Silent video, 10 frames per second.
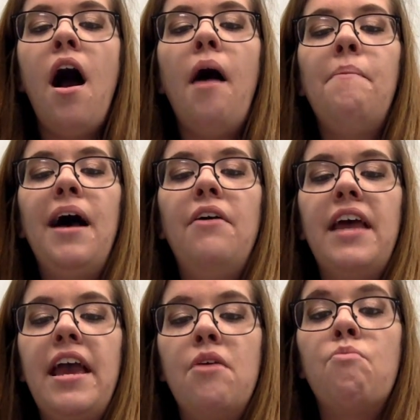
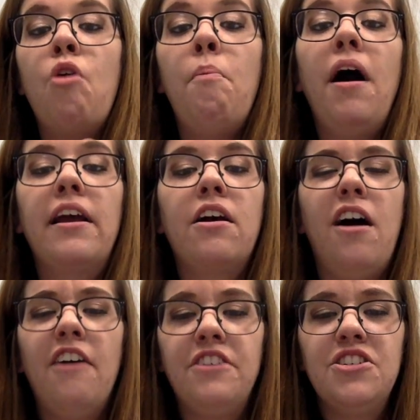about a robotic
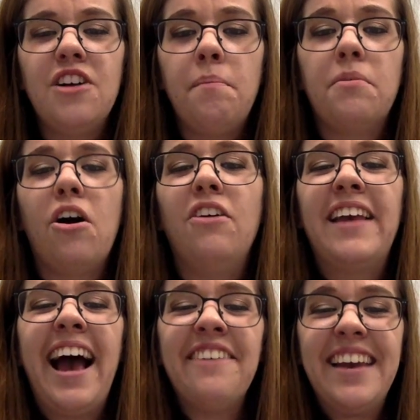coffee shop called
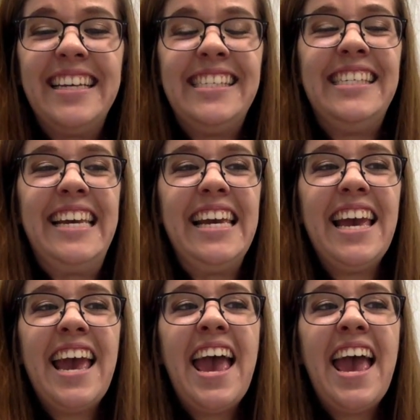Cafe C.